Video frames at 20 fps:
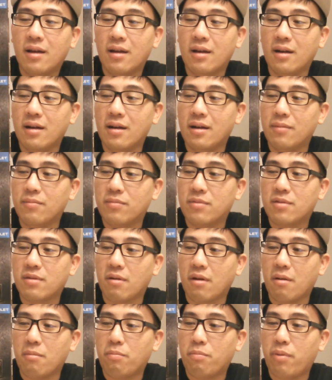Um,
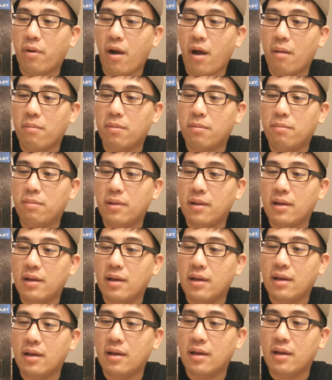so I'll
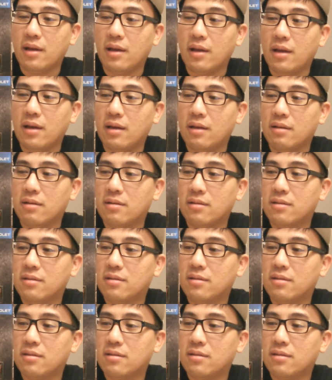probably